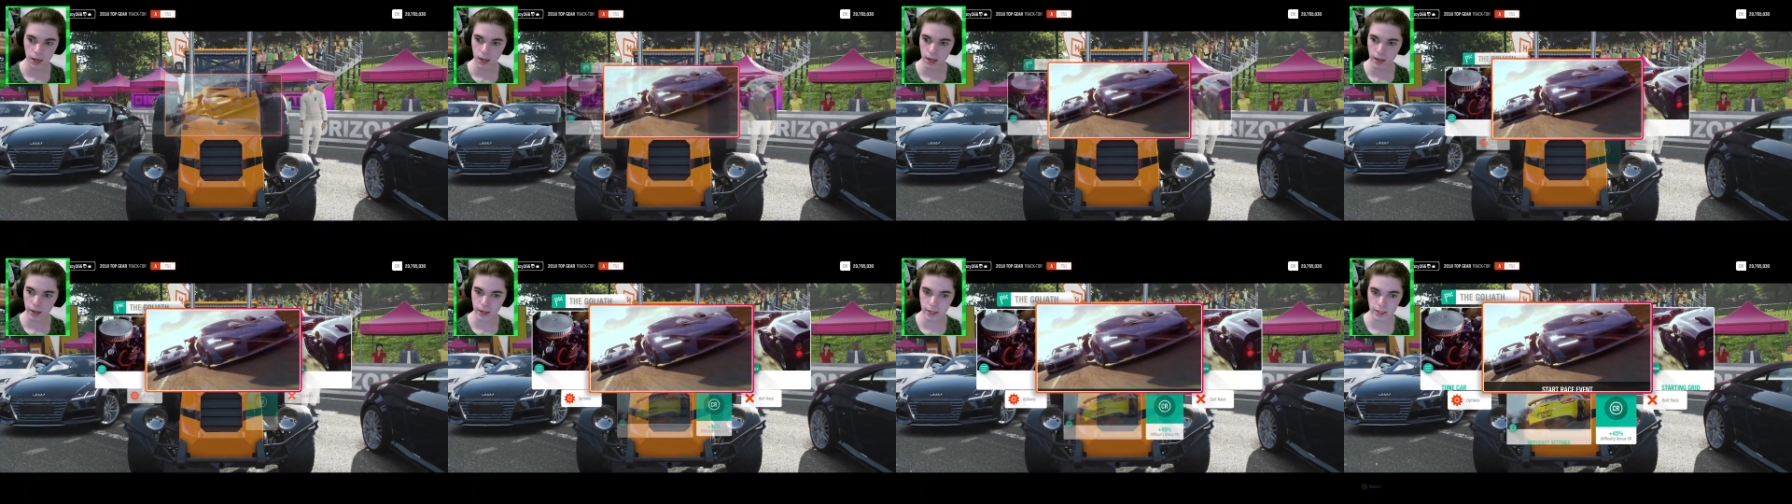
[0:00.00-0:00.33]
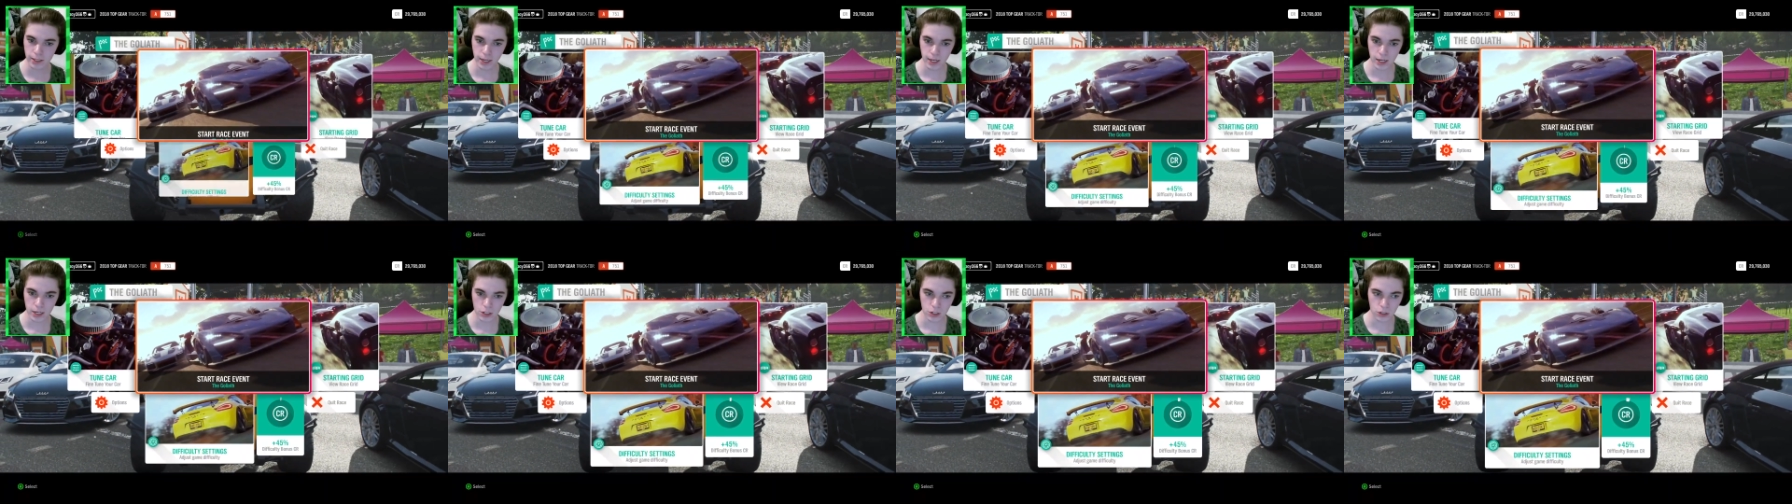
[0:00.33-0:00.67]
And
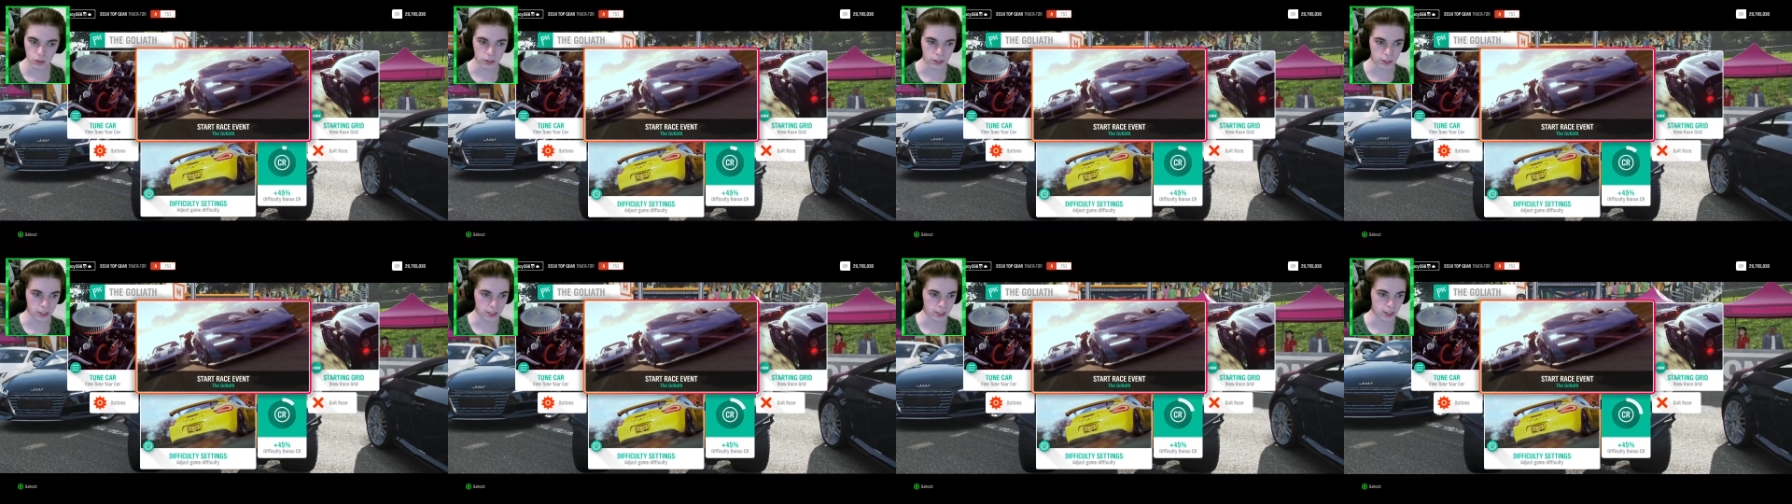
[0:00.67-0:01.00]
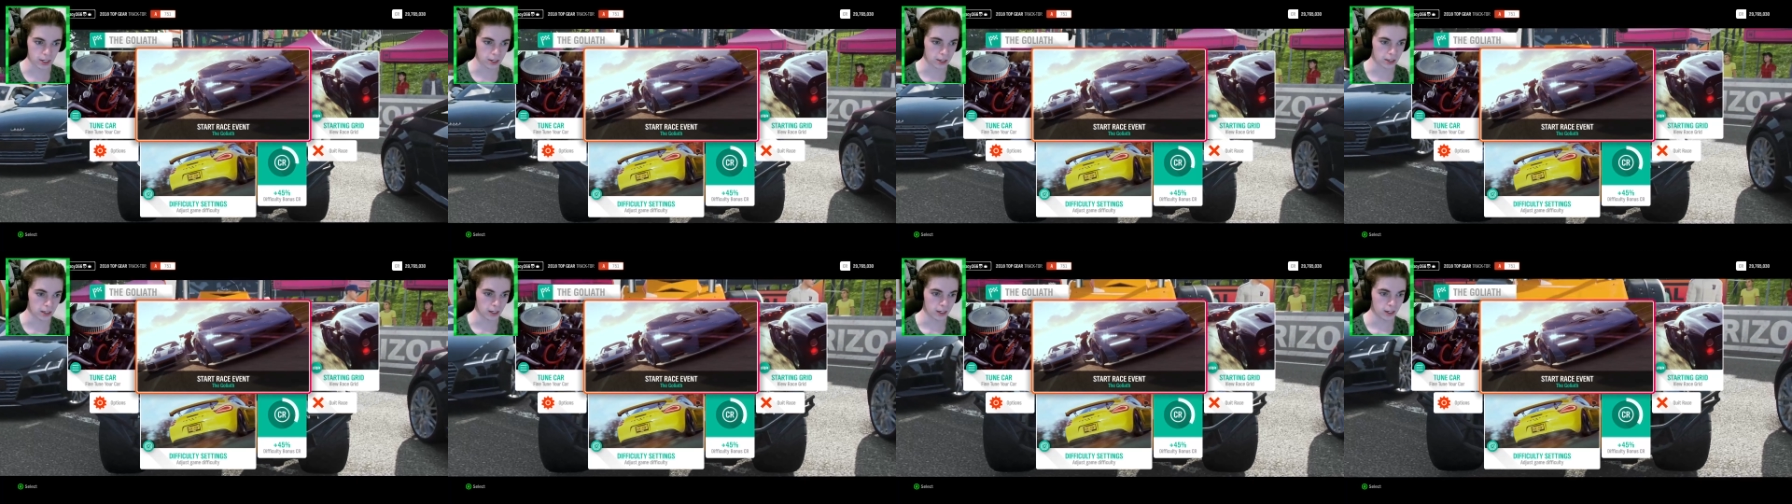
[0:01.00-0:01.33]
as you can
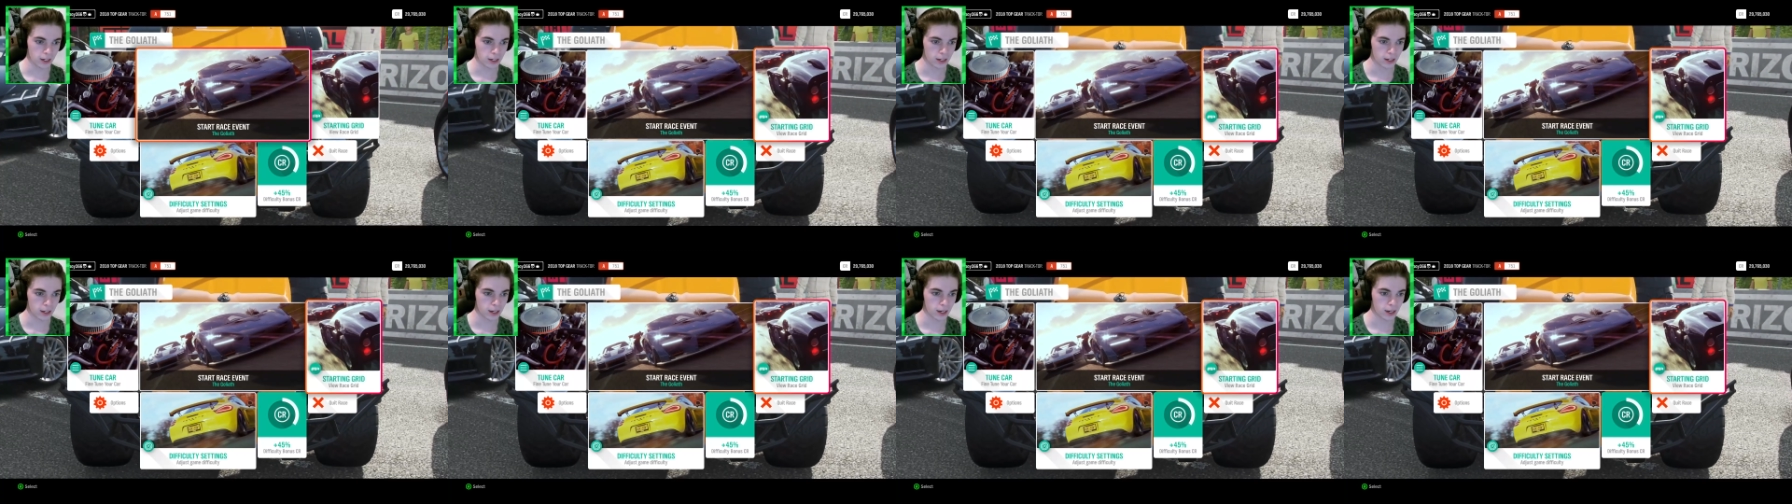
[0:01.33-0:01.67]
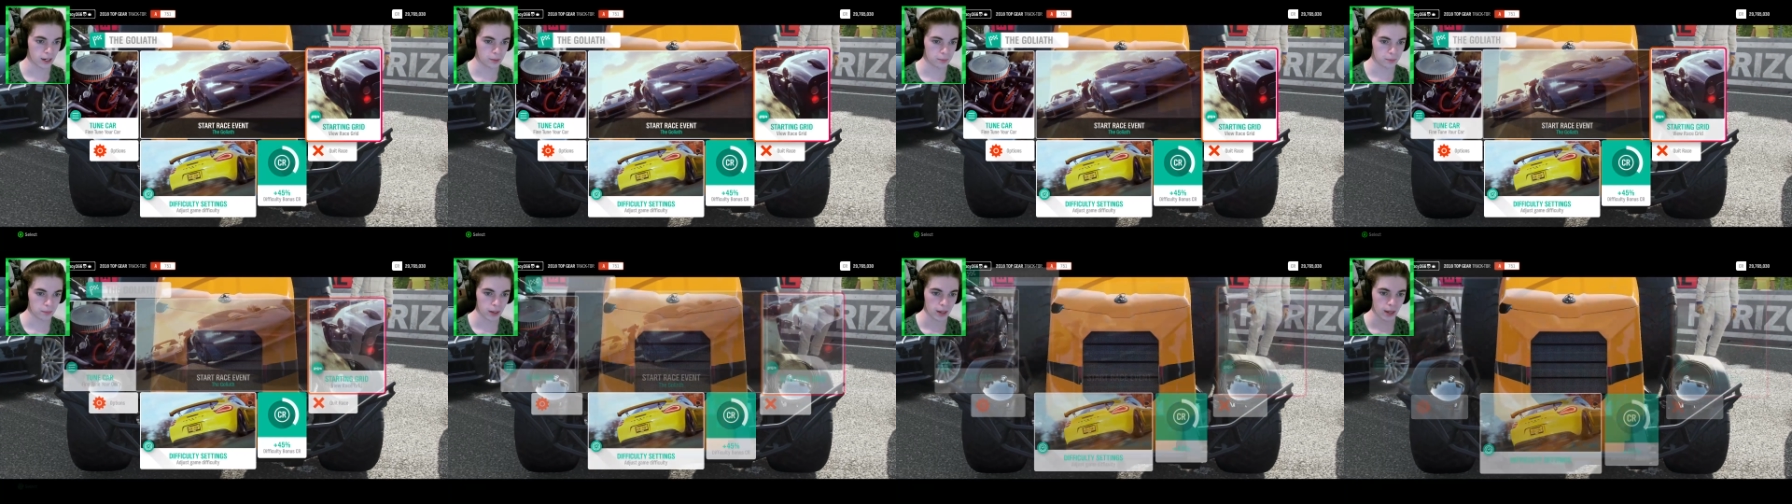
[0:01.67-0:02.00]
see,
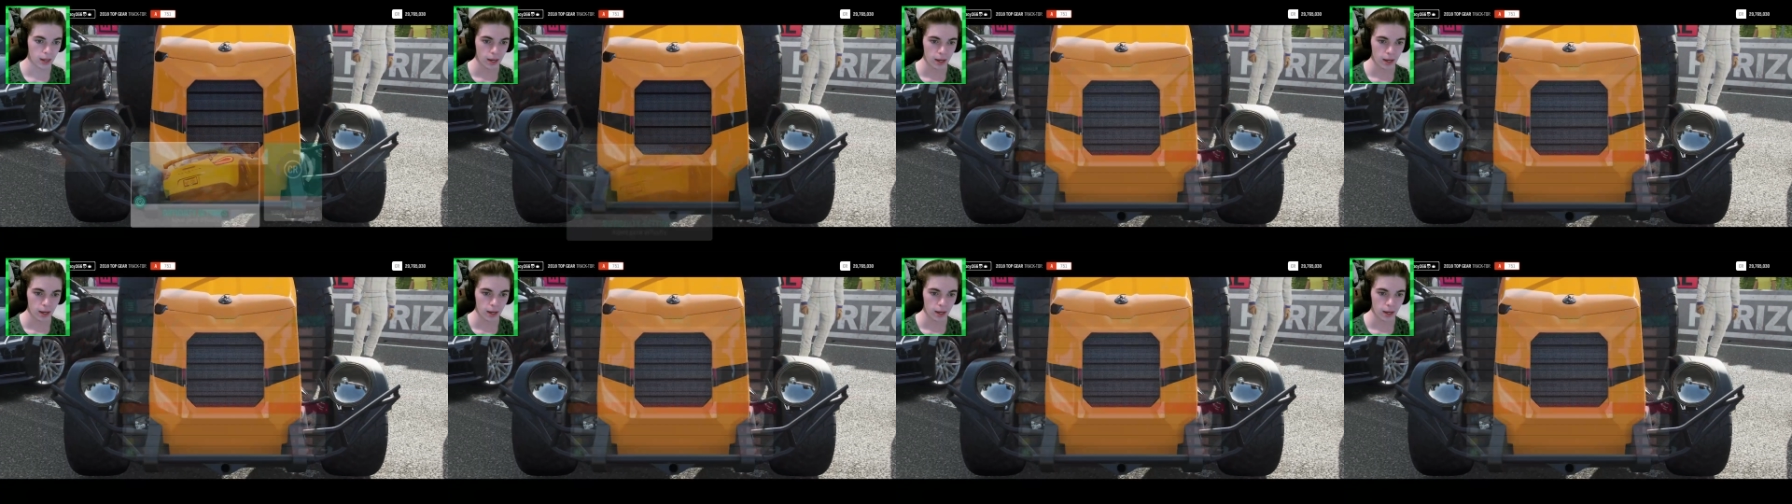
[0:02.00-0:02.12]
um,